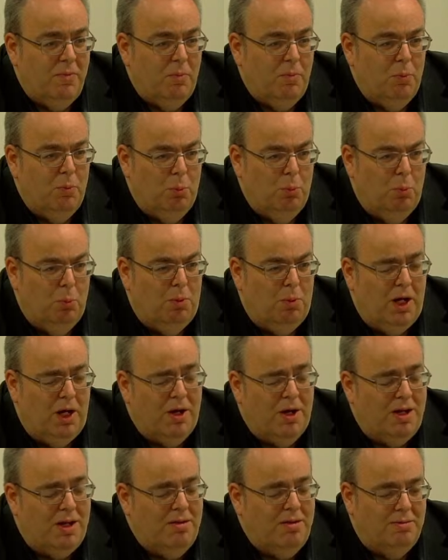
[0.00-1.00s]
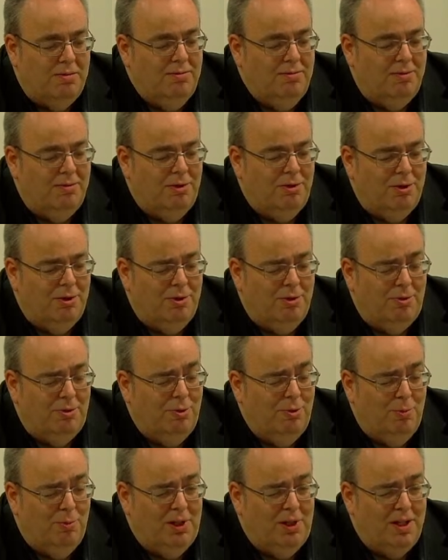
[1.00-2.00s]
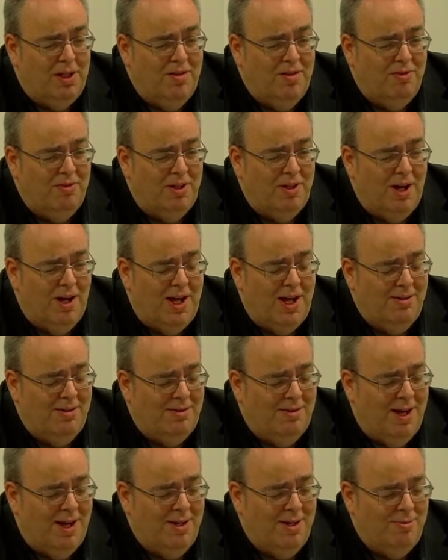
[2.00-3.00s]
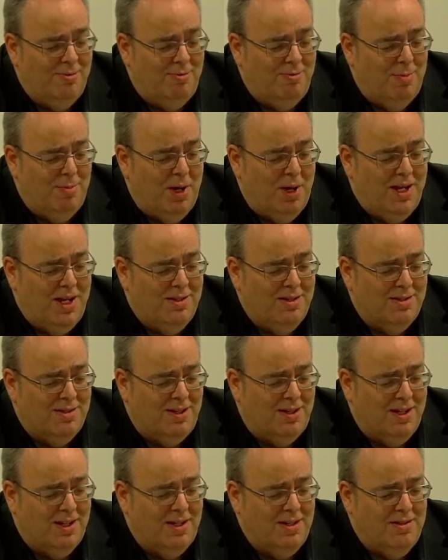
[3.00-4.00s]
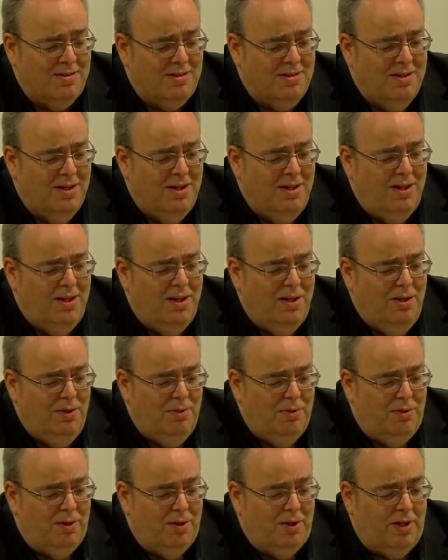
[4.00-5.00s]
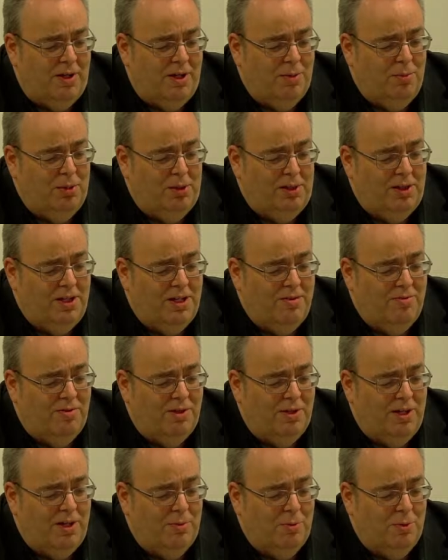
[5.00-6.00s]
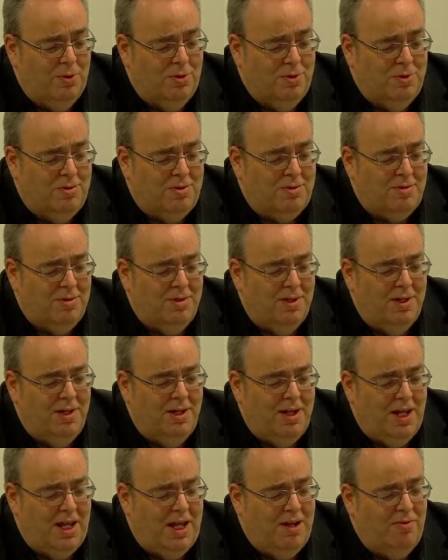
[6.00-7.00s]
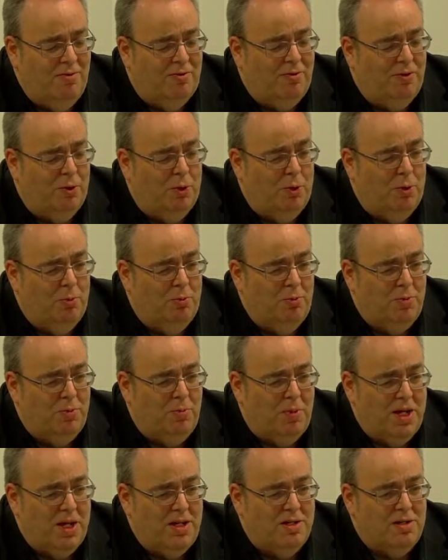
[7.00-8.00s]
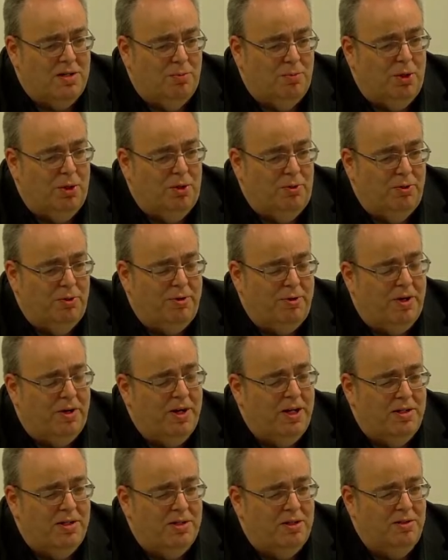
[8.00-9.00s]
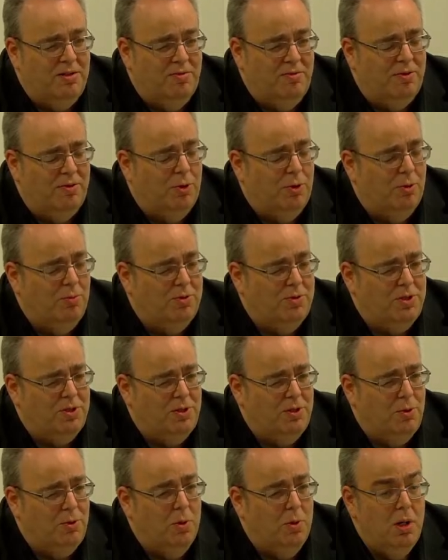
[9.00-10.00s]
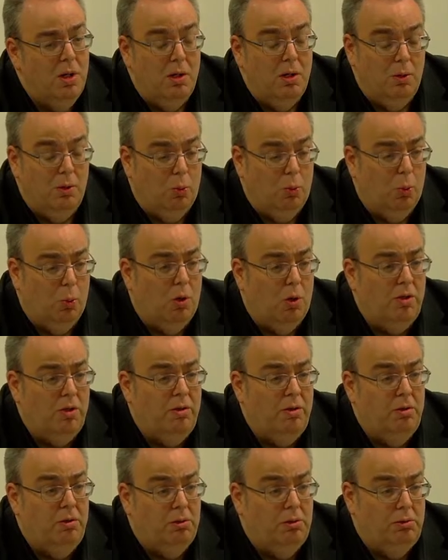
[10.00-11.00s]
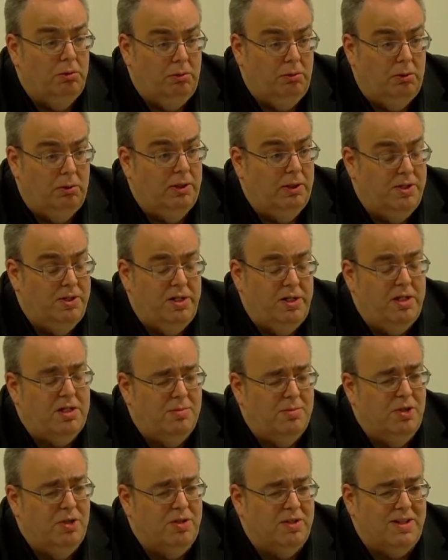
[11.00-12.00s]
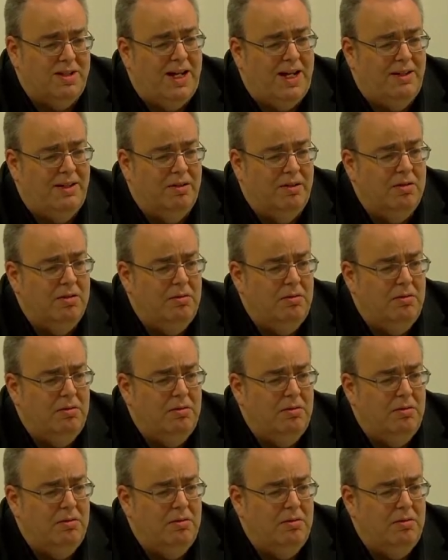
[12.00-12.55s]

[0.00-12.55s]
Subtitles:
My current belief, and remains the case, that I believe that it was informed based upon trying to conform to one legitimate standard